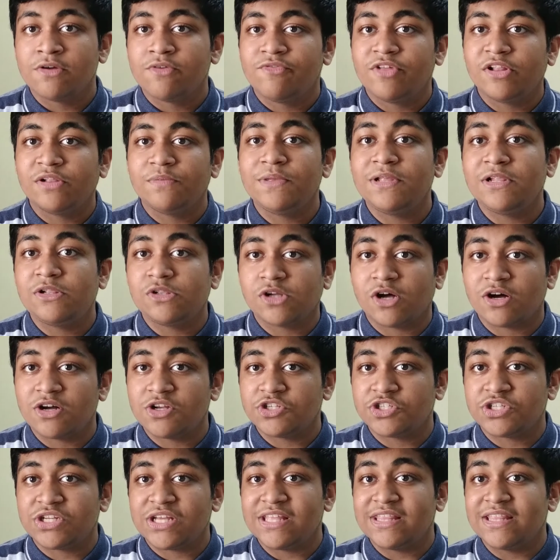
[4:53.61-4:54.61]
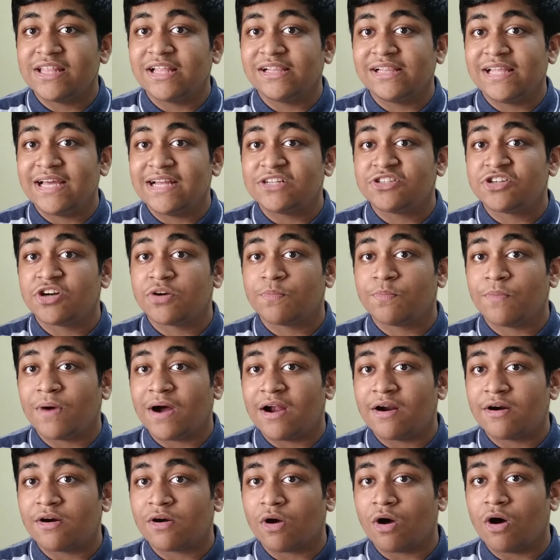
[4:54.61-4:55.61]
will be launched in the later
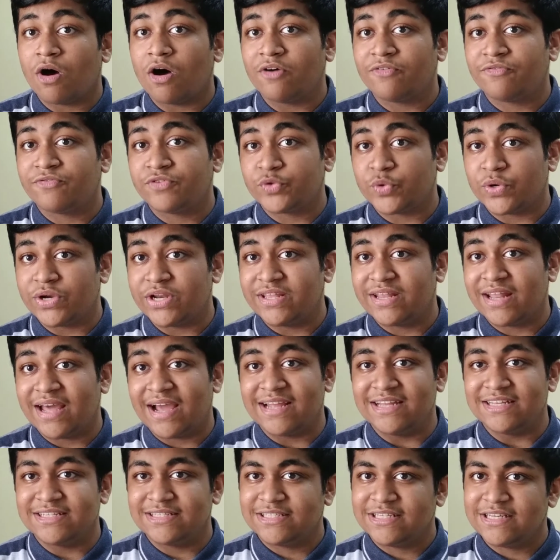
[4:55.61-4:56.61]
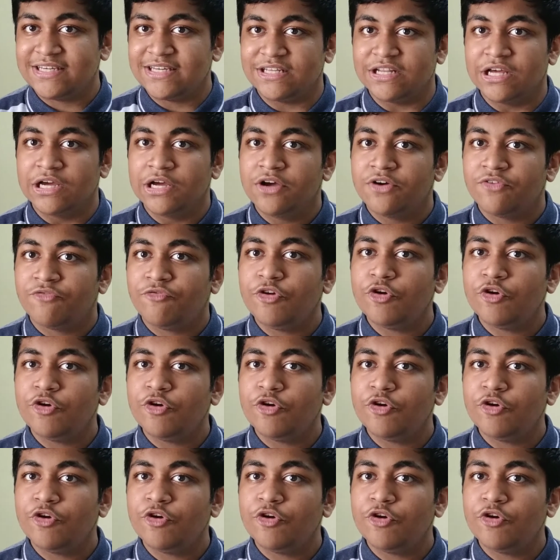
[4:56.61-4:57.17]
part of 2019.